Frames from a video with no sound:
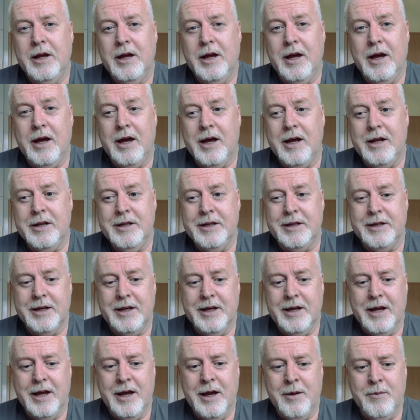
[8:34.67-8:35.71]
and
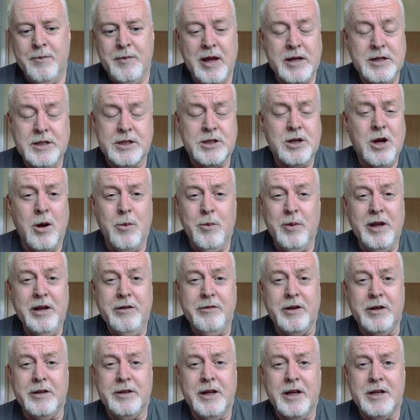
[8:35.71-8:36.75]
they just can't believe
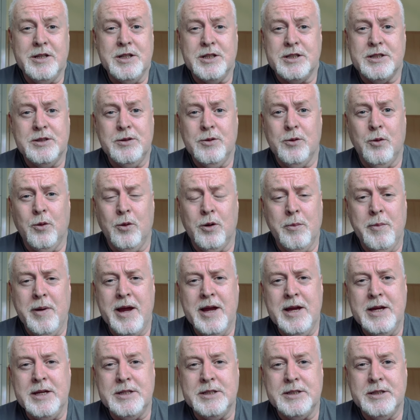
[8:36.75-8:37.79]
it. They're just all
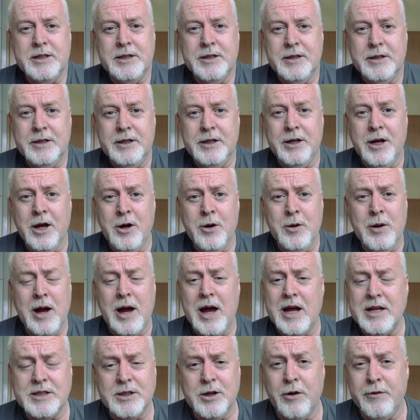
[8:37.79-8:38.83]
amazed, you know. I
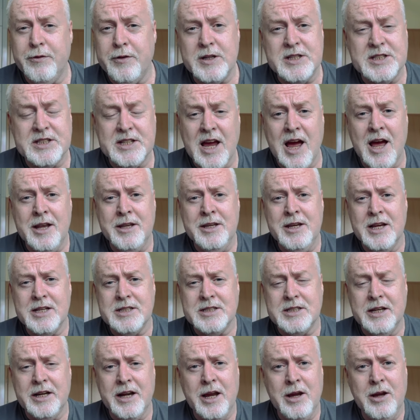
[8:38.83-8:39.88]
had to go for a scan
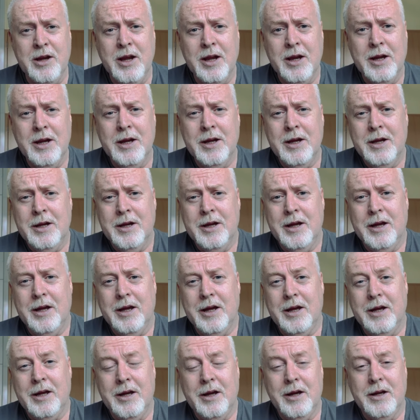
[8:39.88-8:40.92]
yesterday
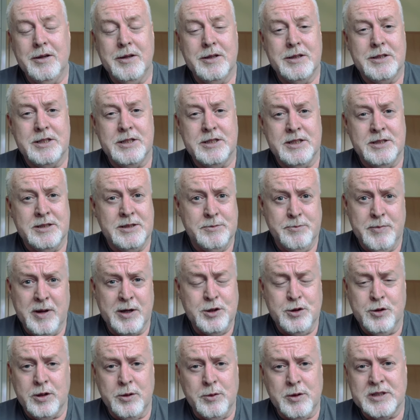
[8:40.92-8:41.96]
to make
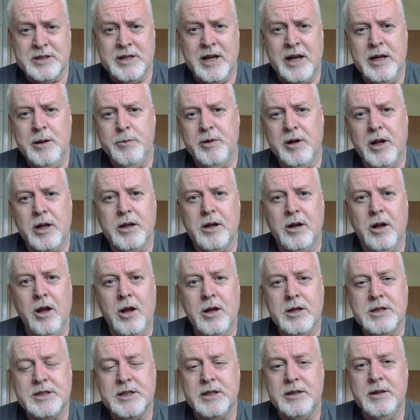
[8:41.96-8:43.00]
sure there wasn't any blood
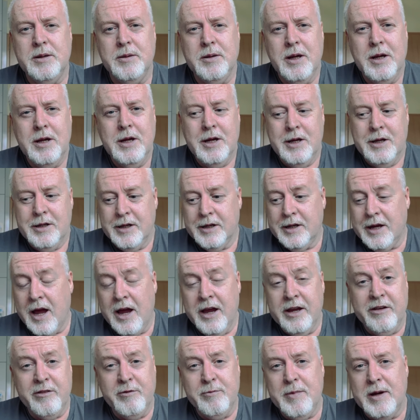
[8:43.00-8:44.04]
clots, and the guy
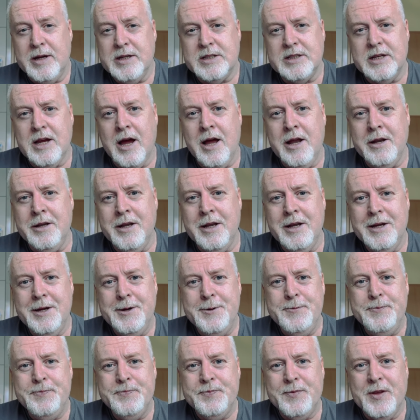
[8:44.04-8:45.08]
giving my scan,
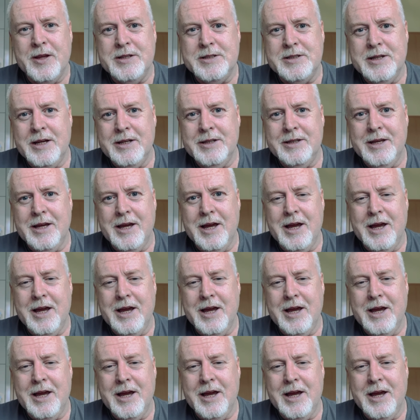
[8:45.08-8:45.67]
he said,